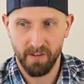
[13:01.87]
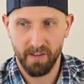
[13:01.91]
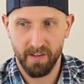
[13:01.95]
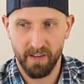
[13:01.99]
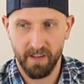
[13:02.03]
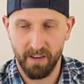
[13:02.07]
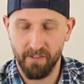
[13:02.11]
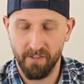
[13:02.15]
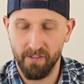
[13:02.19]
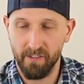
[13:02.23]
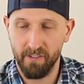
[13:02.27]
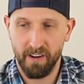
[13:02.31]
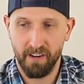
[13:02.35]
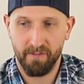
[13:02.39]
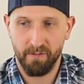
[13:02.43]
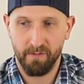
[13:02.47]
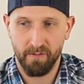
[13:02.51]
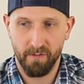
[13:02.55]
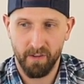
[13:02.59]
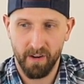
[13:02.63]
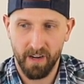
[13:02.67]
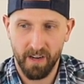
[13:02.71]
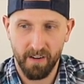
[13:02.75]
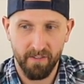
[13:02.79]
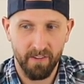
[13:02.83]
Even if
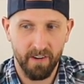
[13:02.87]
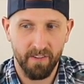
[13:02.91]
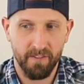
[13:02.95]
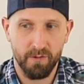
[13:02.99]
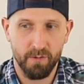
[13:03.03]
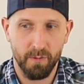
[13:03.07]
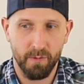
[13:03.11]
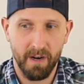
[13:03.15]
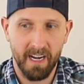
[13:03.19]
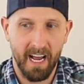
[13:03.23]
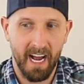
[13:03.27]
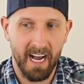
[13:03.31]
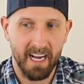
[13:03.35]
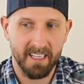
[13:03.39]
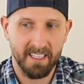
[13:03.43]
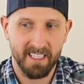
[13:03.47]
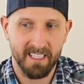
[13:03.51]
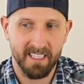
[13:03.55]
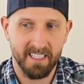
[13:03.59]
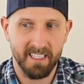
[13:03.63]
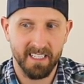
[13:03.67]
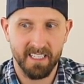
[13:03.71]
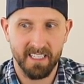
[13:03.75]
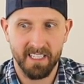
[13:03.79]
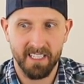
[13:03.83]
Dwayne
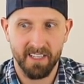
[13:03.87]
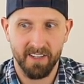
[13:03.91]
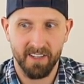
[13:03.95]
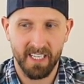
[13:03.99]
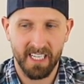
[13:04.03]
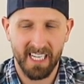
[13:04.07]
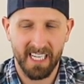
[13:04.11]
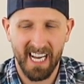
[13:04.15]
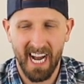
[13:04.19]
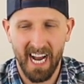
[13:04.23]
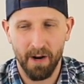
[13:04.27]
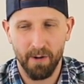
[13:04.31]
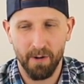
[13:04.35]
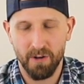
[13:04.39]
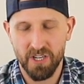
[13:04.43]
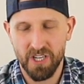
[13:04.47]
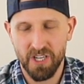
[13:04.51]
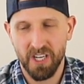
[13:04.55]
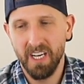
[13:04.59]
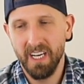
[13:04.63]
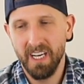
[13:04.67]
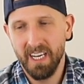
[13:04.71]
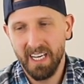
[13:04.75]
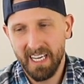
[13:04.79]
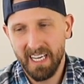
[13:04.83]
Haskins is still the guy, which
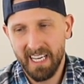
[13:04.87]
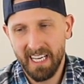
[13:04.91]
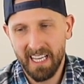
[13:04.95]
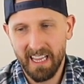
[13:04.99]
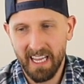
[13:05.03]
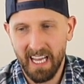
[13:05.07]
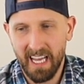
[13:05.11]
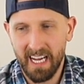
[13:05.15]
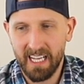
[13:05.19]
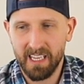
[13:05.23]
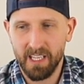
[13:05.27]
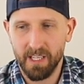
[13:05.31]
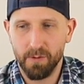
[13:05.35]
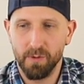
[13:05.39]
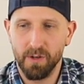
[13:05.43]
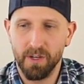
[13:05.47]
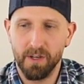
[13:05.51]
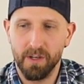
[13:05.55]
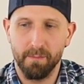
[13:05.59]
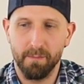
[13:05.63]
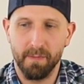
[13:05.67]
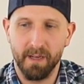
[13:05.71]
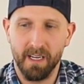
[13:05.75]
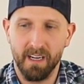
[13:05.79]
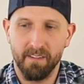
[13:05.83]
he likely
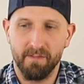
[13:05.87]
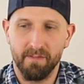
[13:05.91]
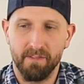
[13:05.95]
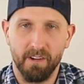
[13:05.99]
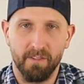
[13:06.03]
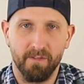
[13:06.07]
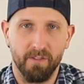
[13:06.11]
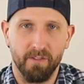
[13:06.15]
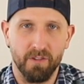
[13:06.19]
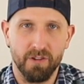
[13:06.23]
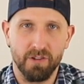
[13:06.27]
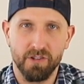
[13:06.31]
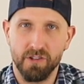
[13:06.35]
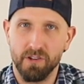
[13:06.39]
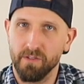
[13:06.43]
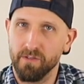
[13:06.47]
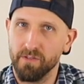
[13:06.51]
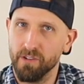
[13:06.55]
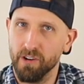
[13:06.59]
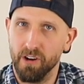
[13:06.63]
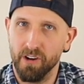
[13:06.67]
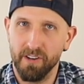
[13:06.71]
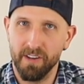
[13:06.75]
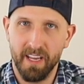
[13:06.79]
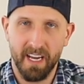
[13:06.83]
wouldn't be if they're first
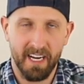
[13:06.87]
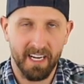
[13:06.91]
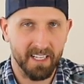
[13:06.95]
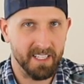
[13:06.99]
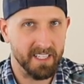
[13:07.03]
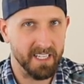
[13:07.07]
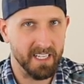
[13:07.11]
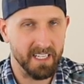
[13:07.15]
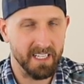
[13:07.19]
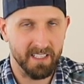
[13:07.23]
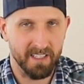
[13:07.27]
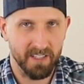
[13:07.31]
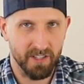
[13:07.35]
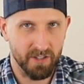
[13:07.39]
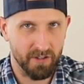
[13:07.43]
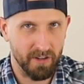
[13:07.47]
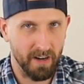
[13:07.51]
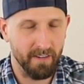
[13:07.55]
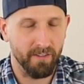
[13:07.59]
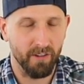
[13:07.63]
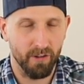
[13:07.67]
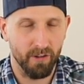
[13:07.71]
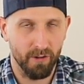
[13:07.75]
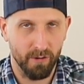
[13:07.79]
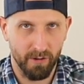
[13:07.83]
overall next season,
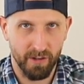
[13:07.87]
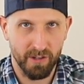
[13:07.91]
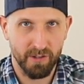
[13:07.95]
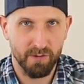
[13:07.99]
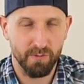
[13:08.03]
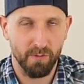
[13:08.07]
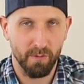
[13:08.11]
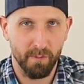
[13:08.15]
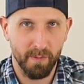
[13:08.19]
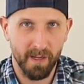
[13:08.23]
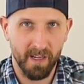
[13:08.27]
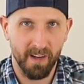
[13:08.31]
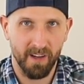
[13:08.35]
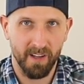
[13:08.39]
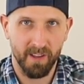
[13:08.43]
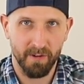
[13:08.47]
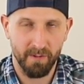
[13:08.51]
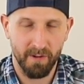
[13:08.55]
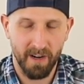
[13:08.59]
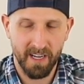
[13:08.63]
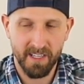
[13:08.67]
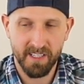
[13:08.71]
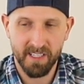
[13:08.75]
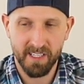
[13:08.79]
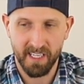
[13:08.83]
Trevor Lawrence will be on the
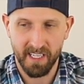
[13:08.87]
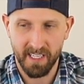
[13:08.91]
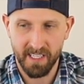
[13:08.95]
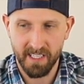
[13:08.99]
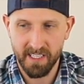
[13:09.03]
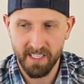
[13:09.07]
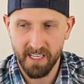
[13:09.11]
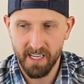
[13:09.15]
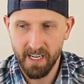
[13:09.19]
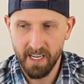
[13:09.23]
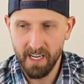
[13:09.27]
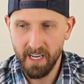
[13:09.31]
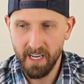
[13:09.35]
Redskins.